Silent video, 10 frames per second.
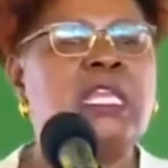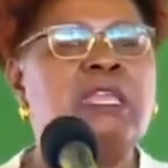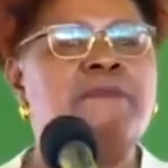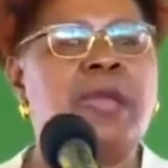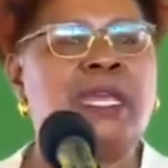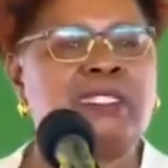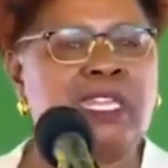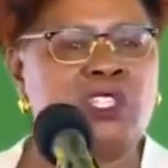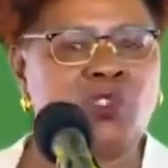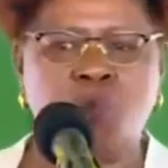He must
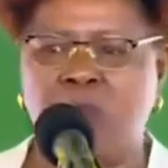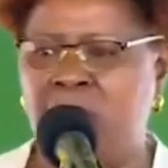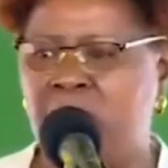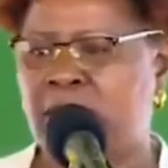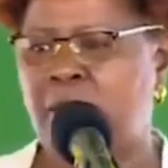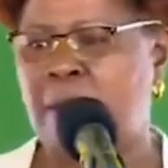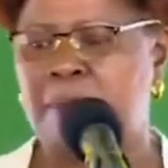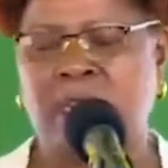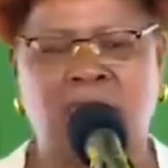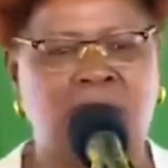ensure, as our
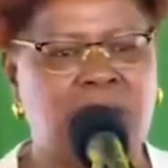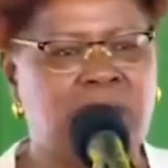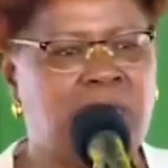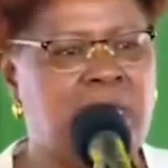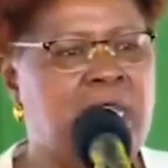president,